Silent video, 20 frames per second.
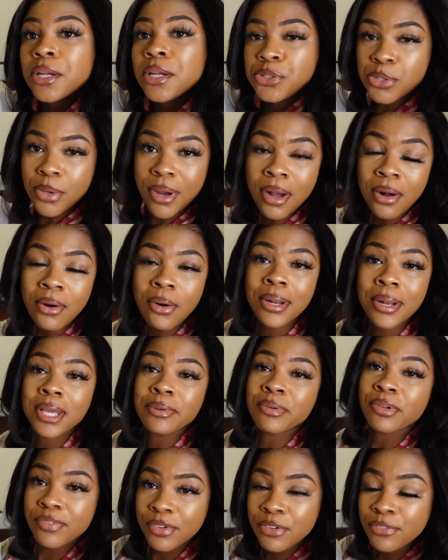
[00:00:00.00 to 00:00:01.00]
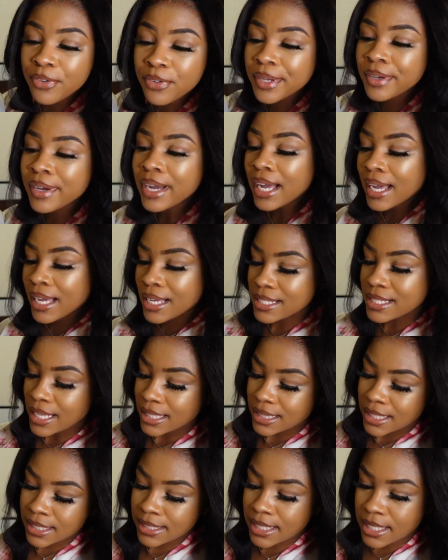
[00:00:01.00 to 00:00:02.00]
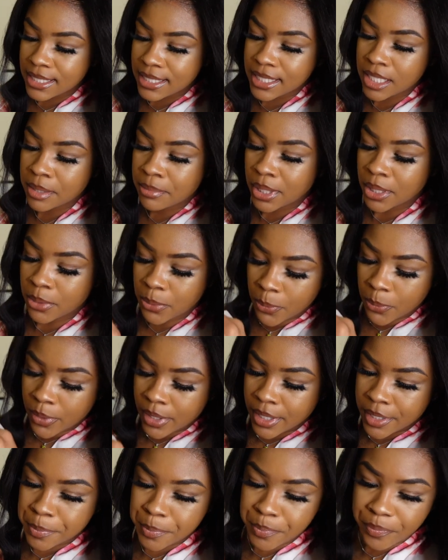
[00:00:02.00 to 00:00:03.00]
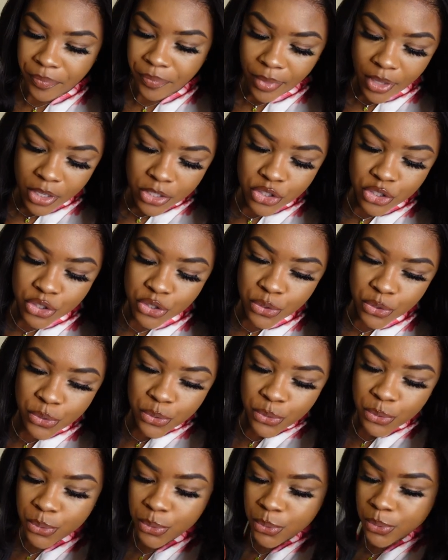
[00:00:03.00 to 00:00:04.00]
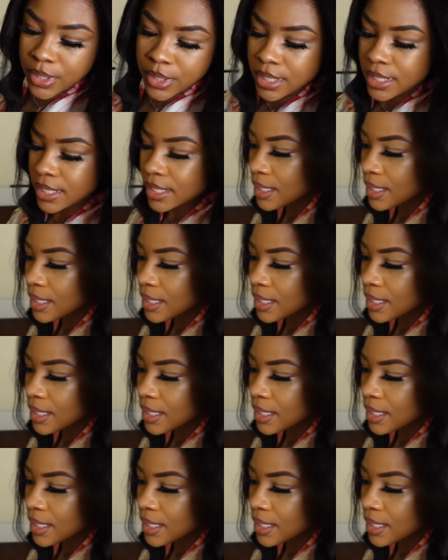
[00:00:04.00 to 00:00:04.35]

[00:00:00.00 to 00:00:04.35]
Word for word: try on and review for you guys i think they sent me one two